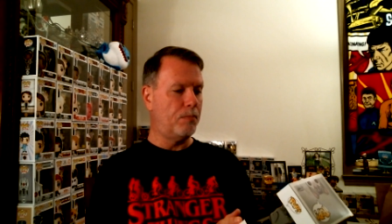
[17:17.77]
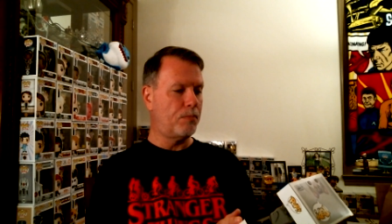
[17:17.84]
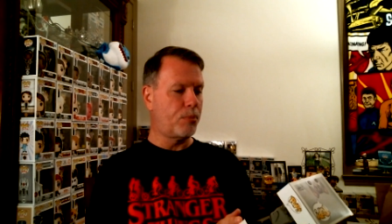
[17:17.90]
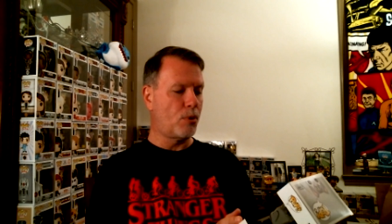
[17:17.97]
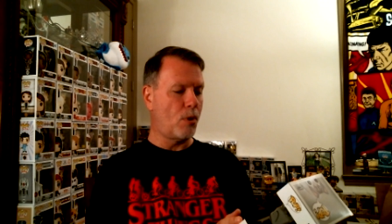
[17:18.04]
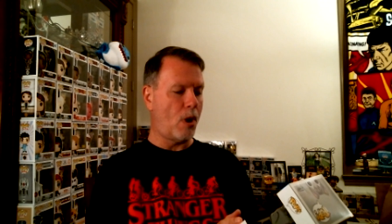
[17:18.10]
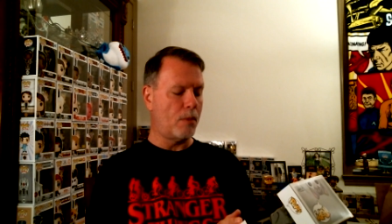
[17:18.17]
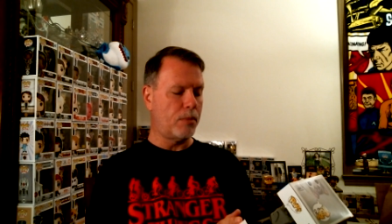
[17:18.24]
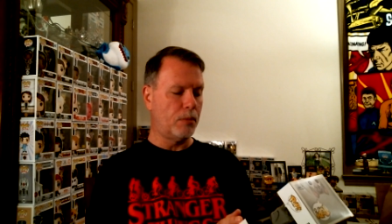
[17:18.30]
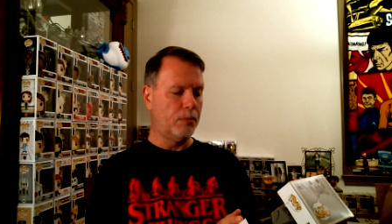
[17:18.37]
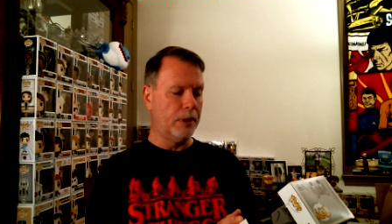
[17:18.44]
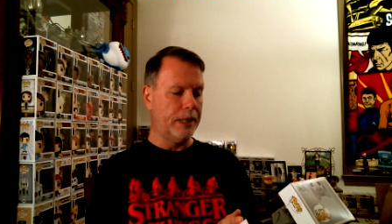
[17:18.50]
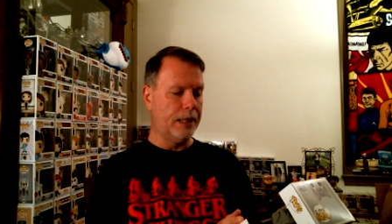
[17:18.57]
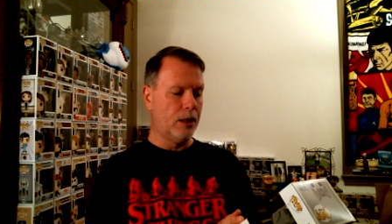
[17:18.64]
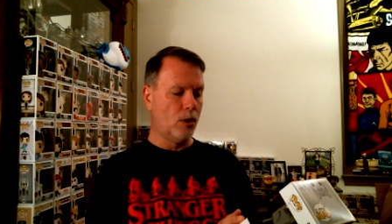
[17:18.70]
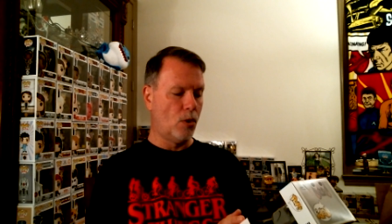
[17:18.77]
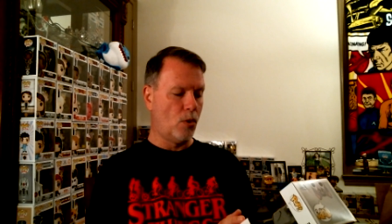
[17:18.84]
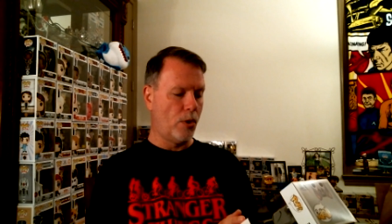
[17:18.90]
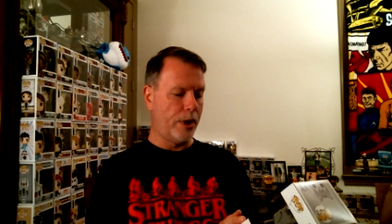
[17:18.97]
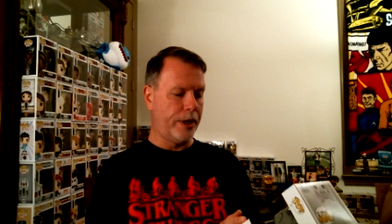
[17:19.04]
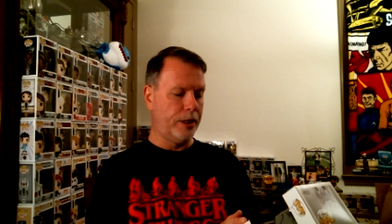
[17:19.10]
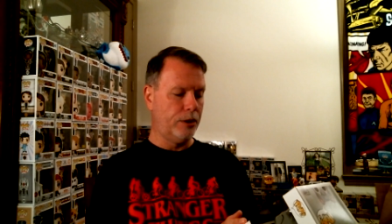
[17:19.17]
probably
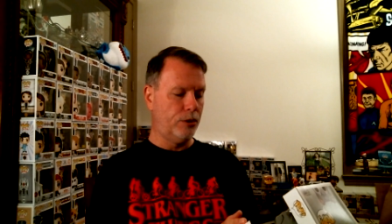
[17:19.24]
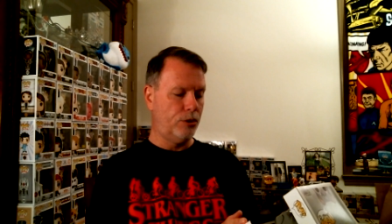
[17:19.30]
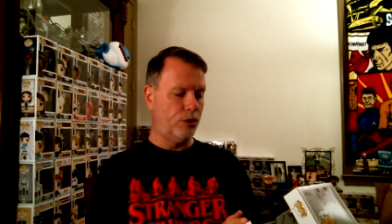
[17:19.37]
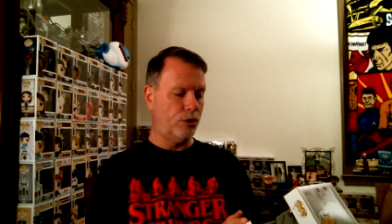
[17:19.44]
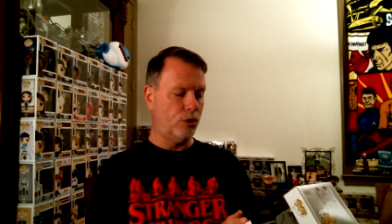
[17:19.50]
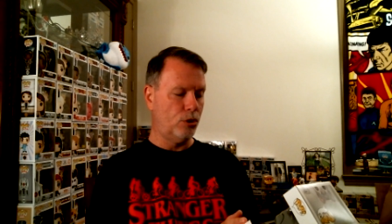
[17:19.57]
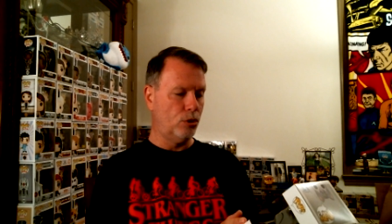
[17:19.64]
going to